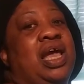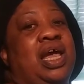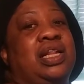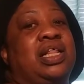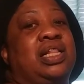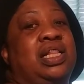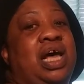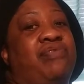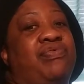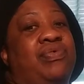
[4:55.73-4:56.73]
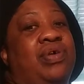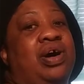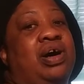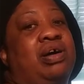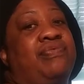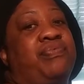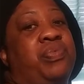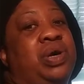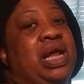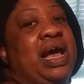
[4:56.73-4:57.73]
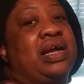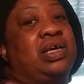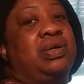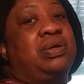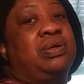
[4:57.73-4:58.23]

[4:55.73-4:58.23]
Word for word: and the level of what I could,